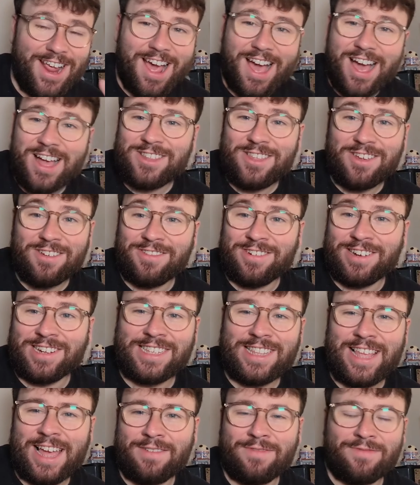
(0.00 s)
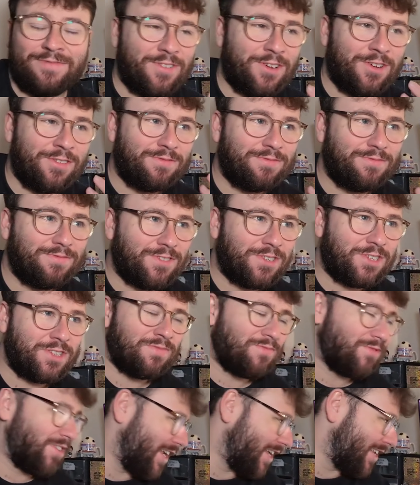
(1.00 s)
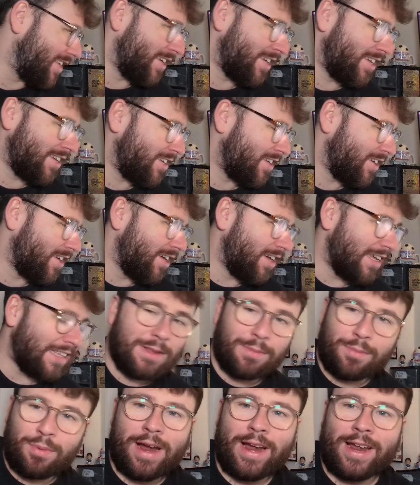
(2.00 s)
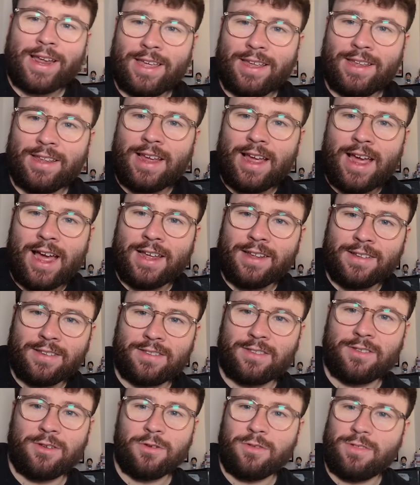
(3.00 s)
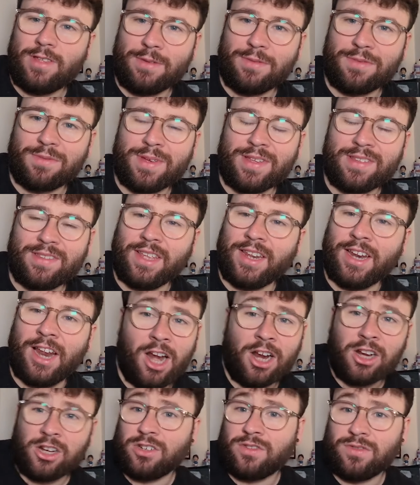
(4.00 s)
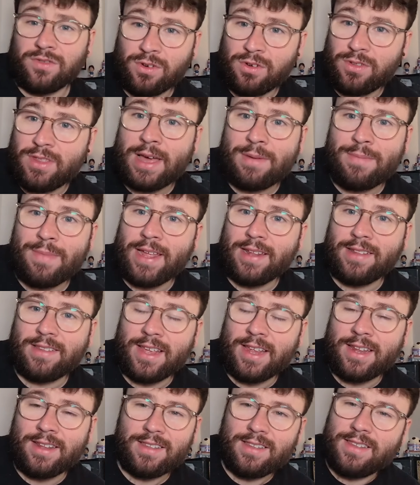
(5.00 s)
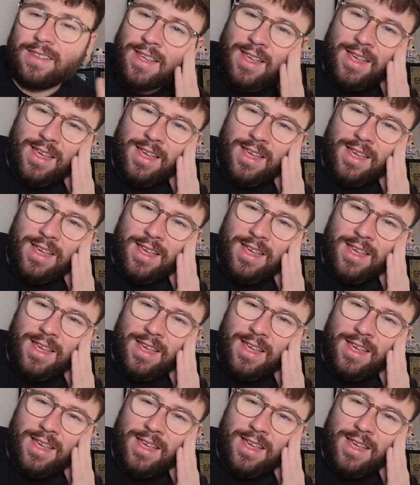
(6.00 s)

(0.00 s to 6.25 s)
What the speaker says: I don't understand. For some reason, the bracket has 2 teams missing, and I just thought that made sense.